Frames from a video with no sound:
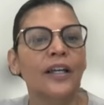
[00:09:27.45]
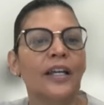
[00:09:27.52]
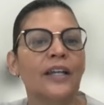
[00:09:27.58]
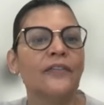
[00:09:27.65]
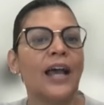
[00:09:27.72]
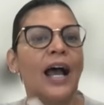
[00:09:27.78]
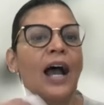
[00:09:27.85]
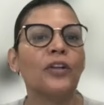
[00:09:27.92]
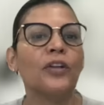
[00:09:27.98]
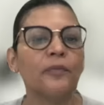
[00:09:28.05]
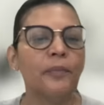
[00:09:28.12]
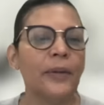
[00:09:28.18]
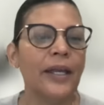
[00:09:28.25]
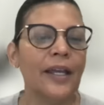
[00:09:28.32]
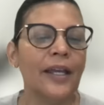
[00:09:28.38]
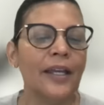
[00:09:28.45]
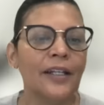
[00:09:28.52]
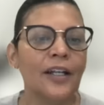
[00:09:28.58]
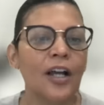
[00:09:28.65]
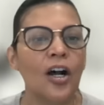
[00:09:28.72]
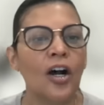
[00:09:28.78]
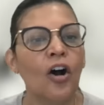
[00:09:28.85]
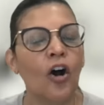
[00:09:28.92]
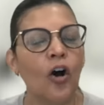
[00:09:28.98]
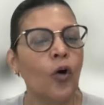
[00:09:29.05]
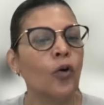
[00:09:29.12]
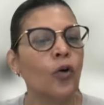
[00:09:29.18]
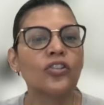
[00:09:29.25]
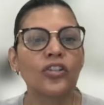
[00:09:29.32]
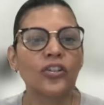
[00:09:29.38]
if that would have been an
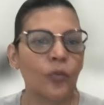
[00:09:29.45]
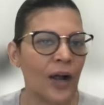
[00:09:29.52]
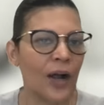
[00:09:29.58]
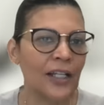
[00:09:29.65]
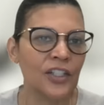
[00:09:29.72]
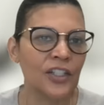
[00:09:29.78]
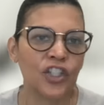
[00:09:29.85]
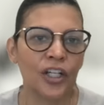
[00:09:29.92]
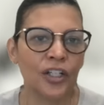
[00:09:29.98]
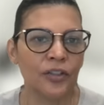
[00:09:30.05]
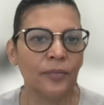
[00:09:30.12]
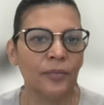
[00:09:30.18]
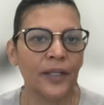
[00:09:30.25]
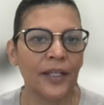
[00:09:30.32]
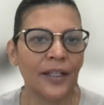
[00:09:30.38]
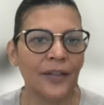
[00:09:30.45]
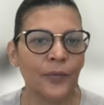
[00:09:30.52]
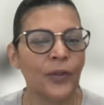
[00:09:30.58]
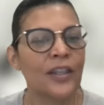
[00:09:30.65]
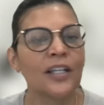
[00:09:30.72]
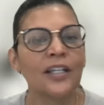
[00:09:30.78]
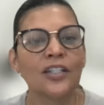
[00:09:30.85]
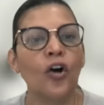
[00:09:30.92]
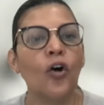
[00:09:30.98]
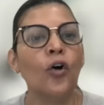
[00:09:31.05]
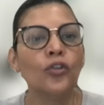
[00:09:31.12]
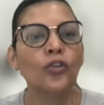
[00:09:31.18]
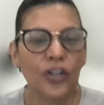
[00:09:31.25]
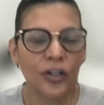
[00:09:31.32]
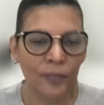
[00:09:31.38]
older white gentleman with his
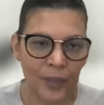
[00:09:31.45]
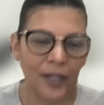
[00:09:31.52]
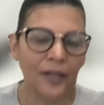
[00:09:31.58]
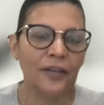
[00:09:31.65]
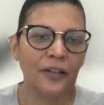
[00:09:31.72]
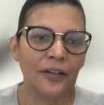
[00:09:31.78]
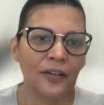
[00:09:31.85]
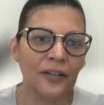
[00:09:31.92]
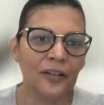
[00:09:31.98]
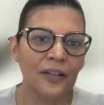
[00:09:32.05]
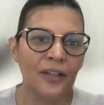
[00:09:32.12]
older mother,